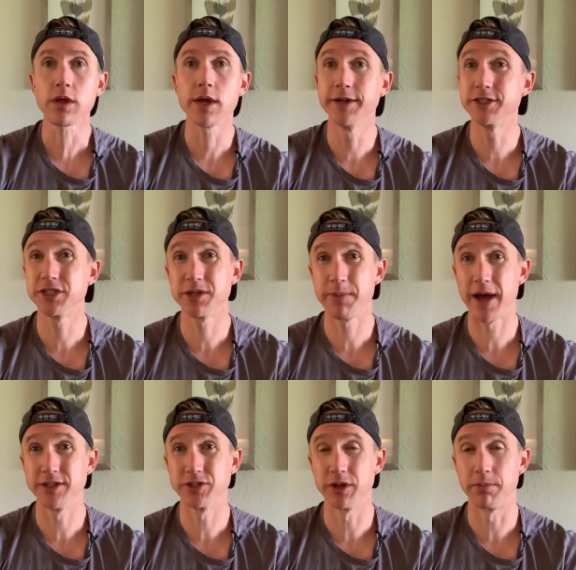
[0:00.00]
It just
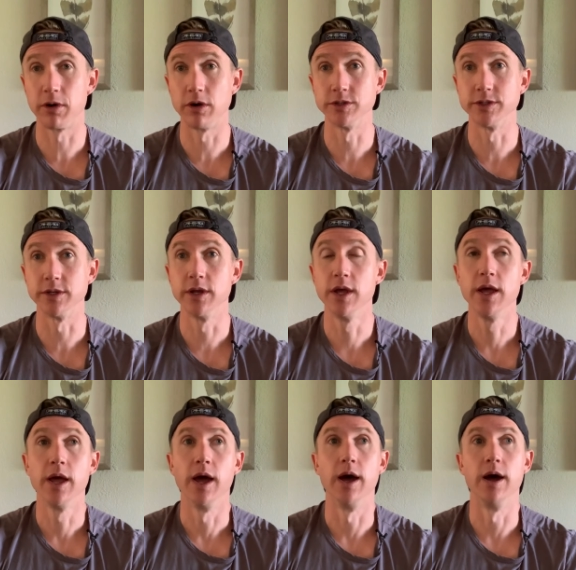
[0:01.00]
depends on the person.
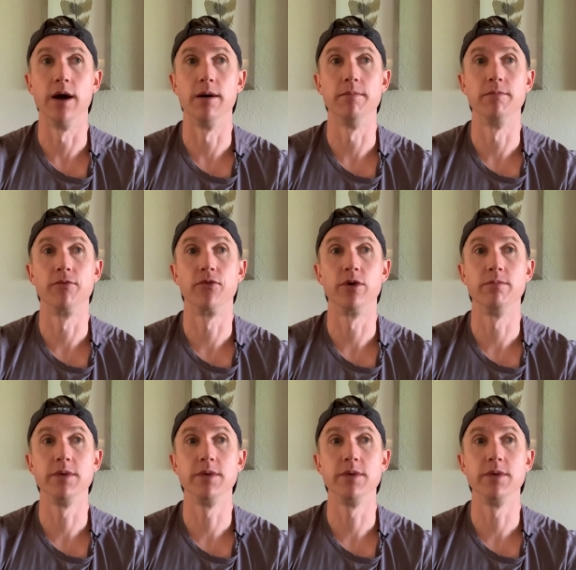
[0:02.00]
For